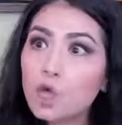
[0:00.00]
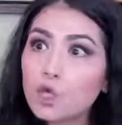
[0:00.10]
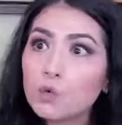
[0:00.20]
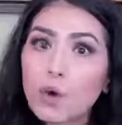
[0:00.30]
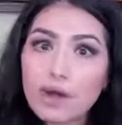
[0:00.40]

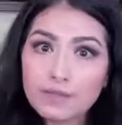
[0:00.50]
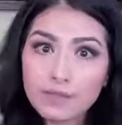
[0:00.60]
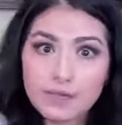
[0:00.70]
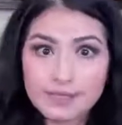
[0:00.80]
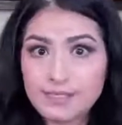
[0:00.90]
you are the,
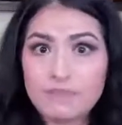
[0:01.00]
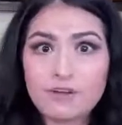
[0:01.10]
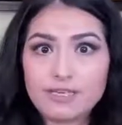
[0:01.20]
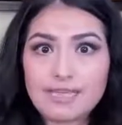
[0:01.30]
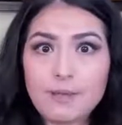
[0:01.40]
let's say, for
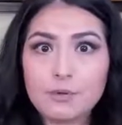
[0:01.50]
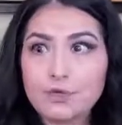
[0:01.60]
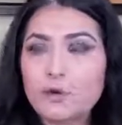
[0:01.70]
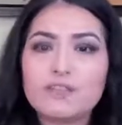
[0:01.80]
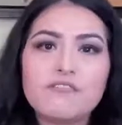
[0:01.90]
example,
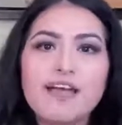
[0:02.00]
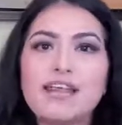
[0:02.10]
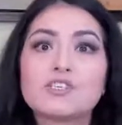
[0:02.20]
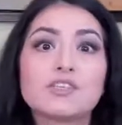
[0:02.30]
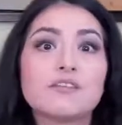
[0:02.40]
you're the
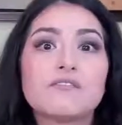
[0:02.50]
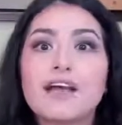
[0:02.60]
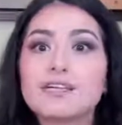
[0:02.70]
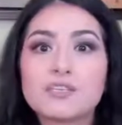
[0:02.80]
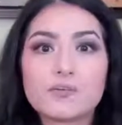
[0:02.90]
financial
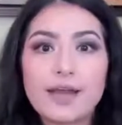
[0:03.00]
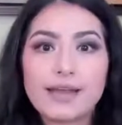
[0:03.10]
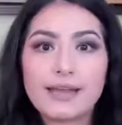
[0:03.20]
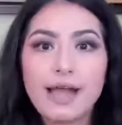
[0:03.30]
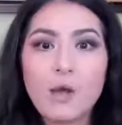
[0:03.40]
advisor right
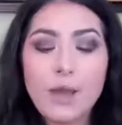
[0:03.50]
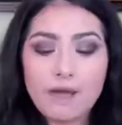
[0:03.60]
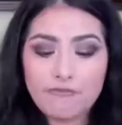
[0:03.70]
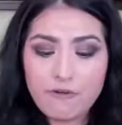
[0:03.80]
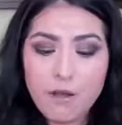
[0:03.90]
now.
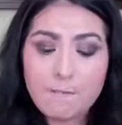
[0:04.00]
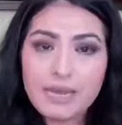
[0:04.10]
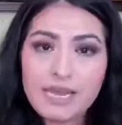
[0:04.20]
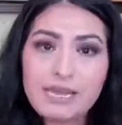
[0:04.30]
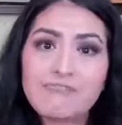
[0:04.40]
And from
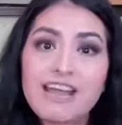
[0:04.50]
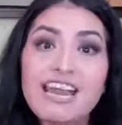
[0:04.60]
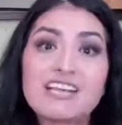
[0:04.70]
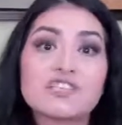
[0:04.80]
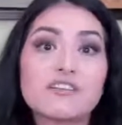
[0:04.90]
being a
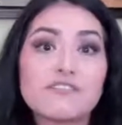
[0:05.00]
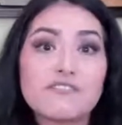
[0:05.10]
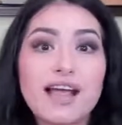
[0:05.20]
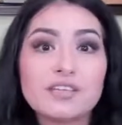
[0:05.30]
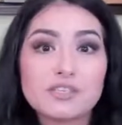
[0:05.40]
financial
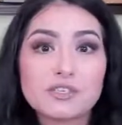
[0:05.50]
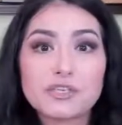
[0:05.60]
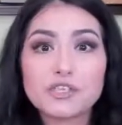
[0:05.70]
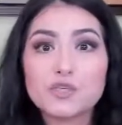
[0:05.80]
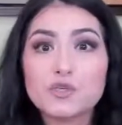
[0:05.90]

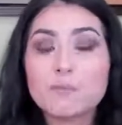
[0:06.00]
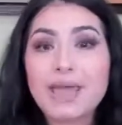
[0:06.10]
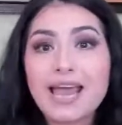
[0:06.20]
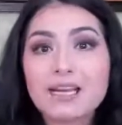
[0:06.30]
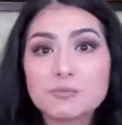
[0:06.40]
advisor to the
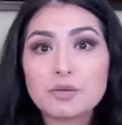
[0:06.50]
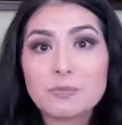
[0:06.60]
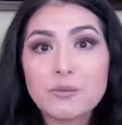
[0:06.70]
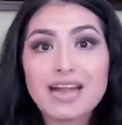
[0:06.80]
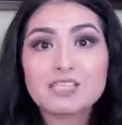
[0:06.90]
management
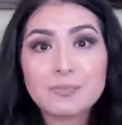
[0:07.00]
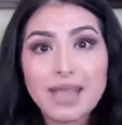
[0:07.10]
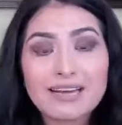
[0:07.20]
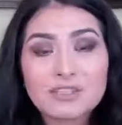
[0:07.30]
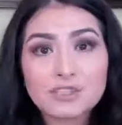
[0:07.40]
branch
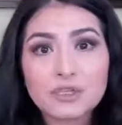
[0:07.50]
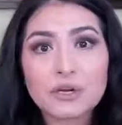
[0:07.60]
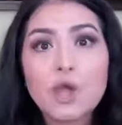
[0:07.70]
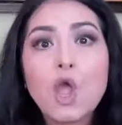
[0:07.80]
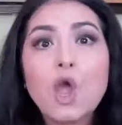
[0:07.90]

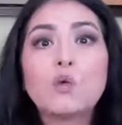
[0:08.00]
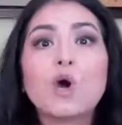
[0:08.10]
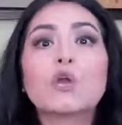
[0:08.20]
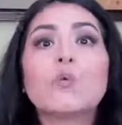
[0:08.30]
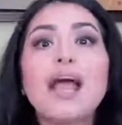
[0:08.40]
manager,
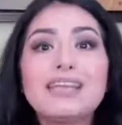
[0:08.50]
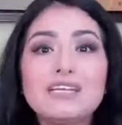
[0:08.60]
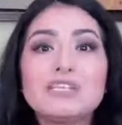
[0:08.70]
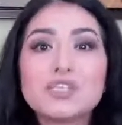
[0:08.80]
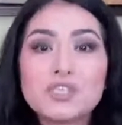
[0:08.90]
what do I
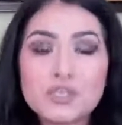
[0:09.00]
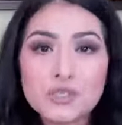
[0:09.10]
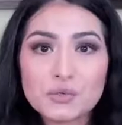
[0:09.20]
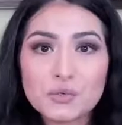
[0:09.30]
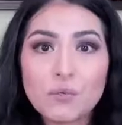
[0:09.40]
need to
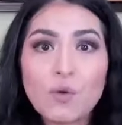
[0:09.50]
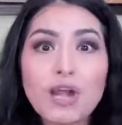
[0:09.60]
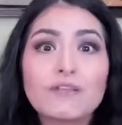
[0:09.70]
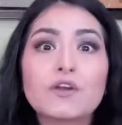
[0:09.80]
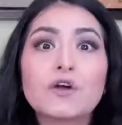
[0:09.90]
do? What
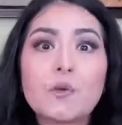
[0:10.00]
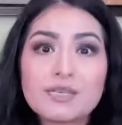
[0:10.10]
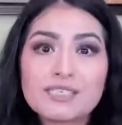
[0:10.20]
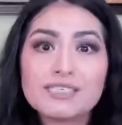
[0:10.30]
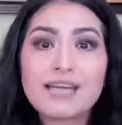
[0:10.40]
are the
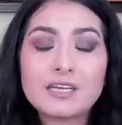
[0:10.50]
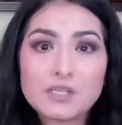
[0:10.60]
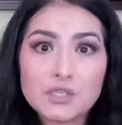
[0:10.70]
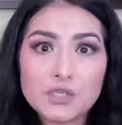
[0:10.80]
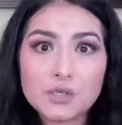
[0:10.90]
courses I need
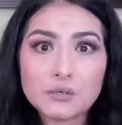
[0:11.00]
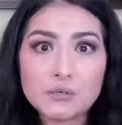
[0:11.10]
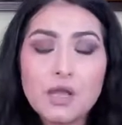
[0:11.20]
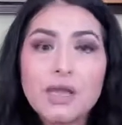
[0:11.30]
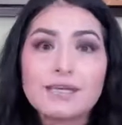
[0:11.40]
to do?
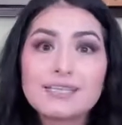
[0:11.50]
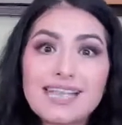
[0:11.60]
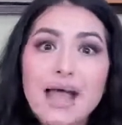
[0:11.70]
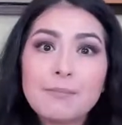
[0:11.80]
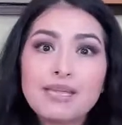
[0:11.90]
Does
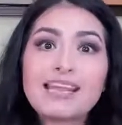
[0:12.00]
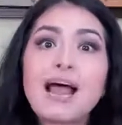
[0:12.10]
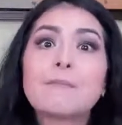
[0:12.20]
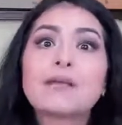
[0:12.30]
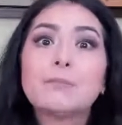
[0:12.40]
that mean that
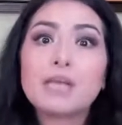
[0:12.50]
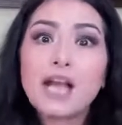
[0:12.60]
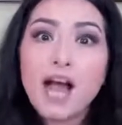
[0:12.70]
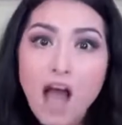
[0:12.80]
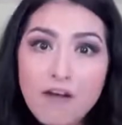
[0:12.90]
I'm going to be
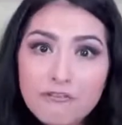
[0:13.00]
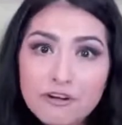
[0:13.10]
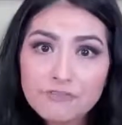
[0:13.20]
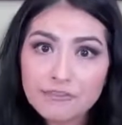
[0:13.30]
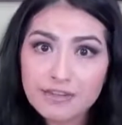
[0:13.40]

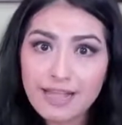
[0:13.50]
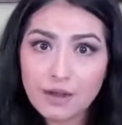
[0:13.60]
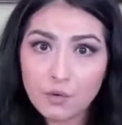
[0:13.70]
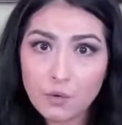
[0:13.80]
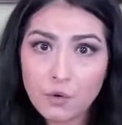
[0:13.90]
covered for
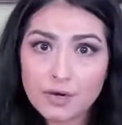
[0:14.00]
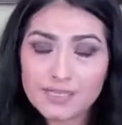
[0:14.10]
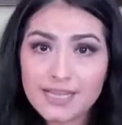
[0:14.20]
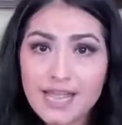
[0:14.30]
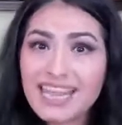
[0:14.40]
that
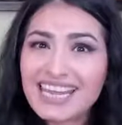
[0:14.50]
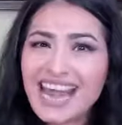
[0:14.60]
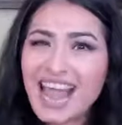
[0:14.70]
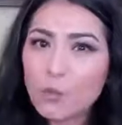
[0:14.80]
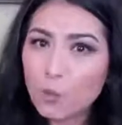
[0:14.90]
course? Can
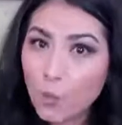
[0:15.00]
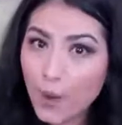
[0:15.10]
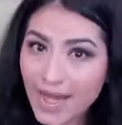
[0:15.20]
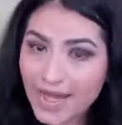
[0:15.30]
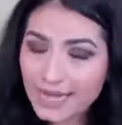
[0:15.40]
I
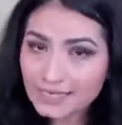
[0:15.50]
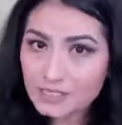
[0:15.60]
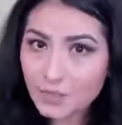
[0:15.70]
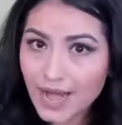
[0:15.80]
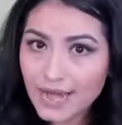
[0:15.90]

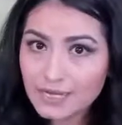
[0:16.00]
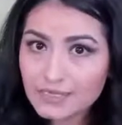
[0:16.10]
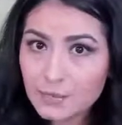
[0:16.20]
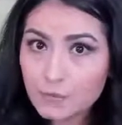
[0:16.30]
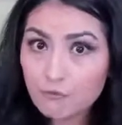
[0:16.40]
wait,
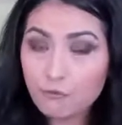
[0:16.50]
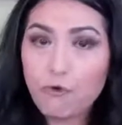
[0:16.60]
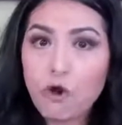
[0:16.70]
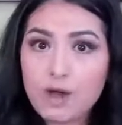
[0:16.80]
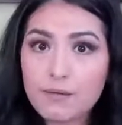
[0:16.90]
right?
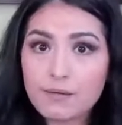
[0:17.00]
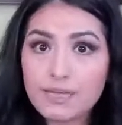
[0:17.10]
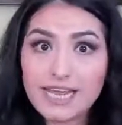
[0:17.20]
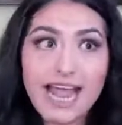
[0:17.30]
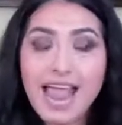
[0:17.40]
Before,
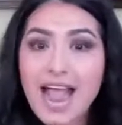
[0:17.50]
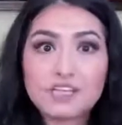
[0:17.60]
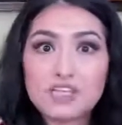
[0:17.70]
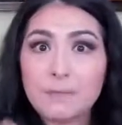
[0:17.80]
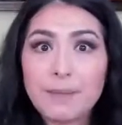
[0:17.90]
can I
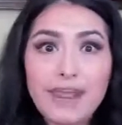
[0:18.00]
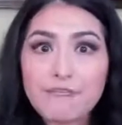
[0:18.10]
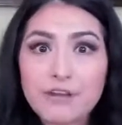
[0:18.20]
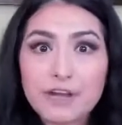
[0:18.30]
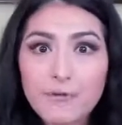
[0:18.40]
actually pay
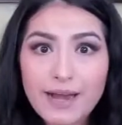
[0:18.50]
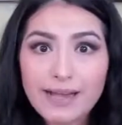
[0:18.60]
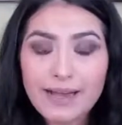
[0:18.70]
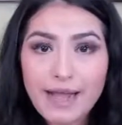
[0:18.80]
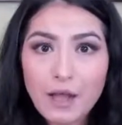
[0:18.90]
for it right
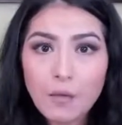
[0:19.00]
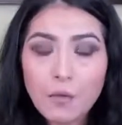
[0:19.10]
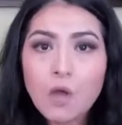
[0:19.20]
now?